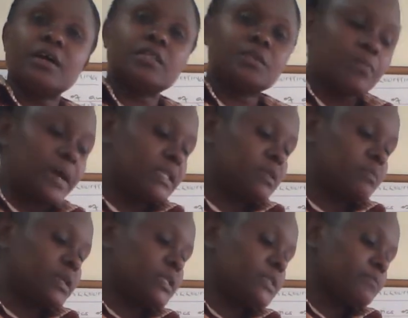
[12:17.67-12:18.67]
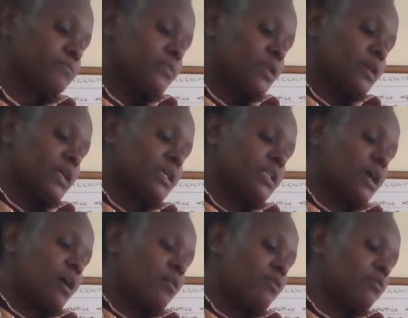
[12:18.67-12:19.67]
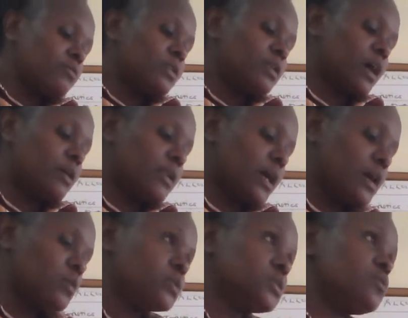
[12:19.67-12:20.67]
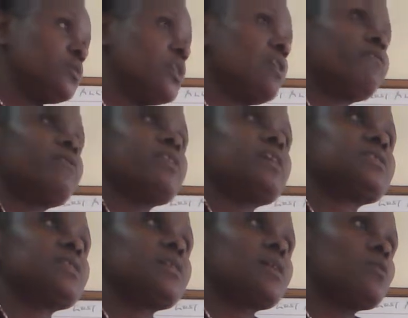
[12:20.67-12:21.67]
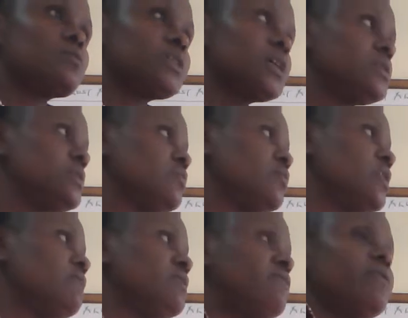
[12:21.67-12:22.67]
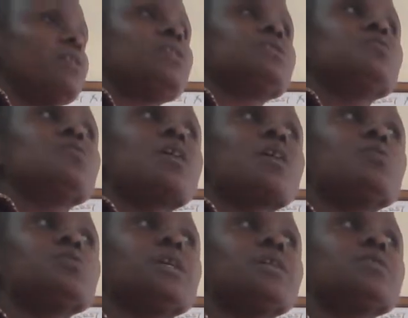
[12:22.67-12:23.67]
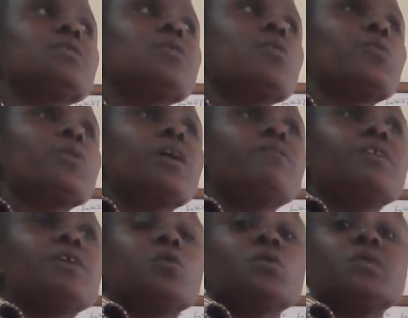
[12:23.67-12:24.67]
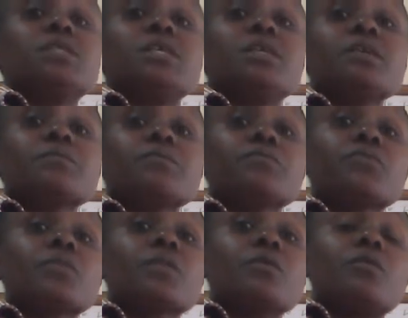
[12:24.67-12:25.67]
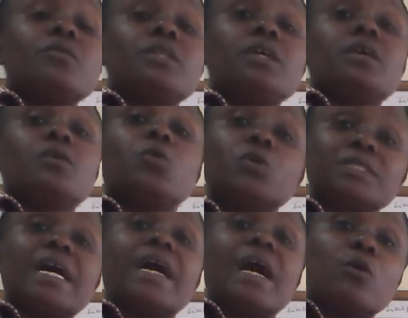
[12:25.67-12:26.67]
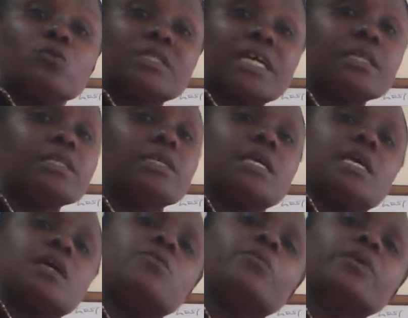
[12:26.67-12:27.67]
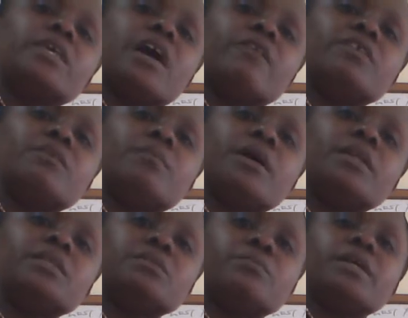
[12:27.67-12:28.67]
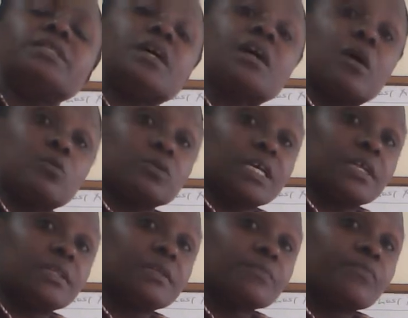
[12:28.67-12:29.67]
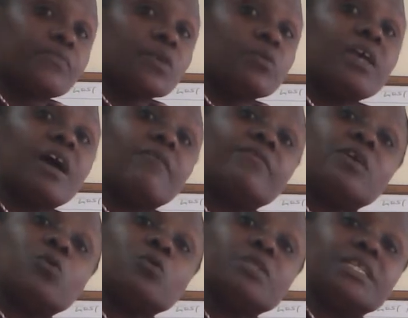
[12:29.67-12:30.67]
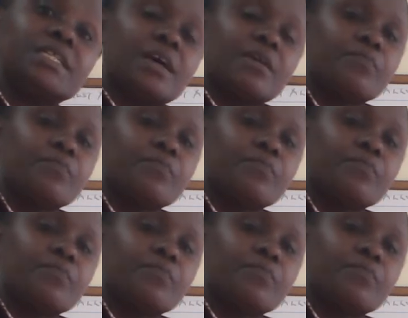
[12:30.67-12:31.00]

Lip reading: departments. Like now in accounting, we have various accountants. We have the financial accountant, we have the costing or the cost accountant, we have the management accountant, we have the auditor,